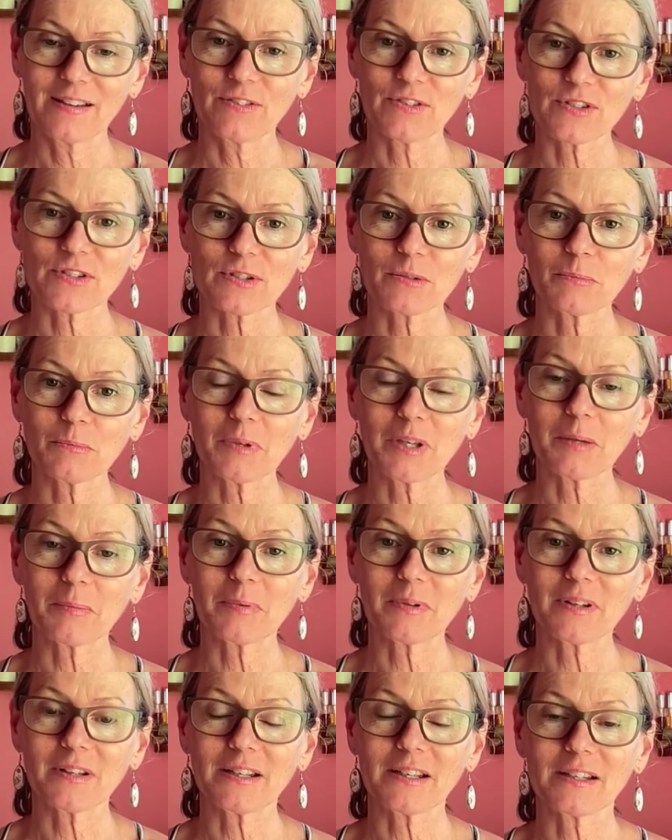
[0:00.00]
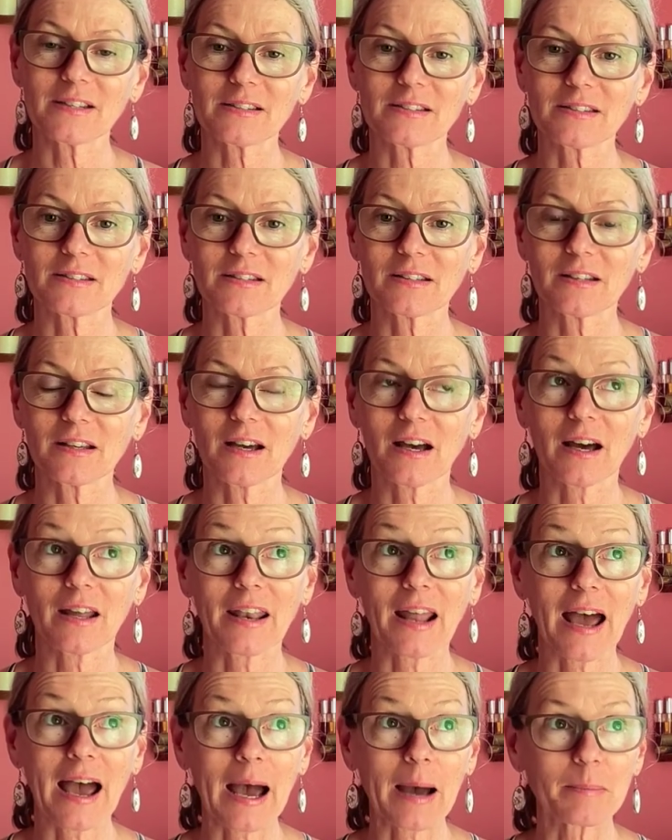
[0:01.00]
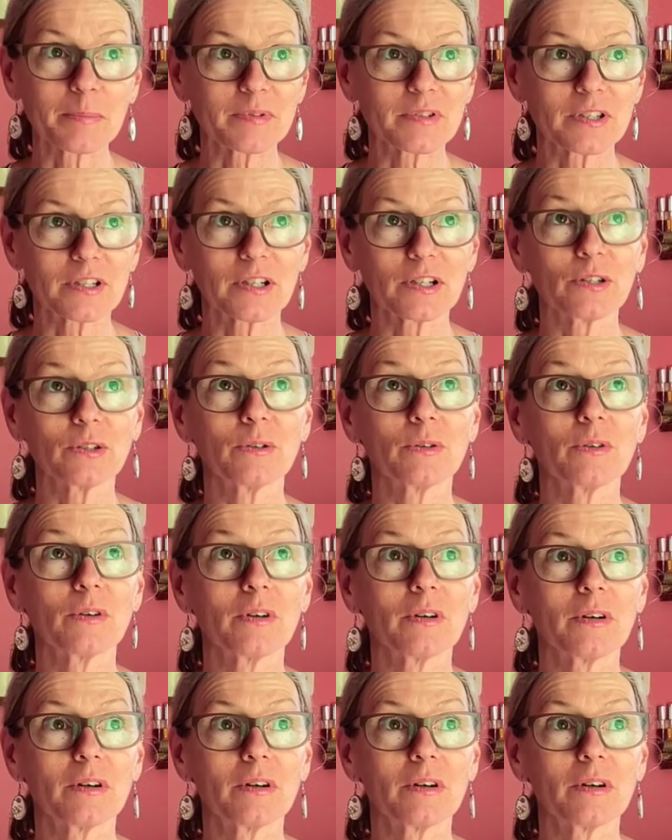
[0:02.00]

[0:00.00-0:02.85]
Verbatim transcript: For some people, it's an absolute